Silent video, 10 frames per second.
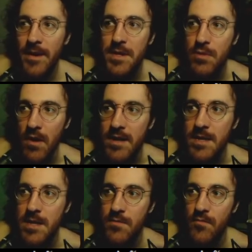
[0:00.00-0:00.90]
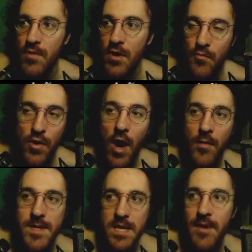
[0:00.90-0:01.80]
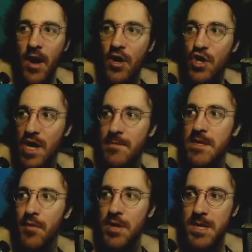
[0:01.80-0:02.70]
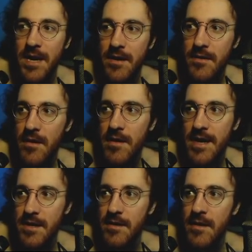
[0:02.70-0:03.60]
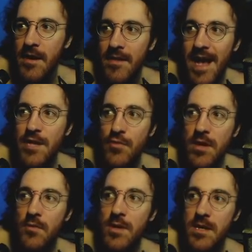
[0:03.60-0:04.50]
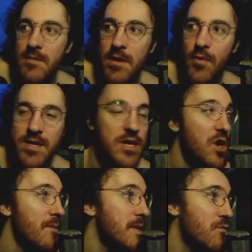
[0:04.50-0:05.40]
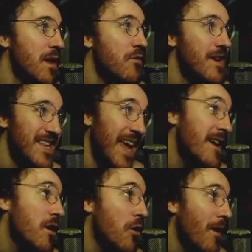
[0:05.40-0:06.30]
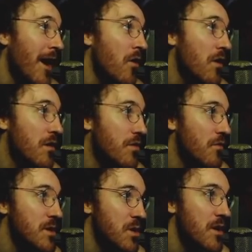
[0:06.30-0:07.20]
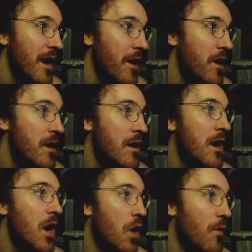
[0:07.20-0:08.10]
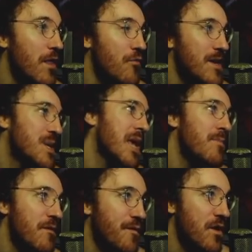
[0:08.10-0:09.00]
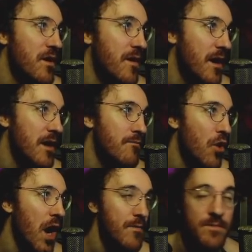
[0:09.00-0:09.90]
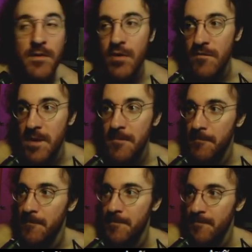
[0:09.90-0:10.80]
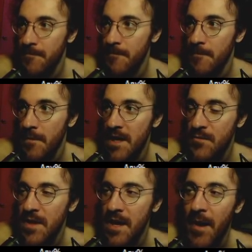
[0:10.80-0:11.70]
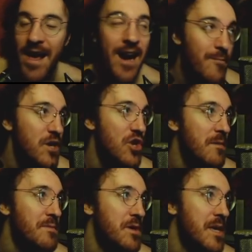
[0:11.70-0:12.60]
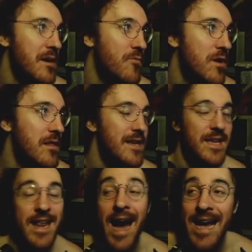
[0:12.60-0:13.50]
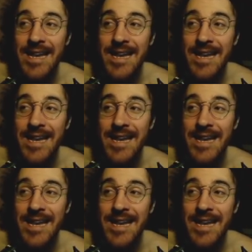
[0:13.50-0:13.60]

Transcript: about this run is we're always thinking about our gems per second collected. That's really what's going to be what determines whether we take a route through a certain area or whether we skip it for more optimal movement. Is we think about how many gems per second we're collecting. And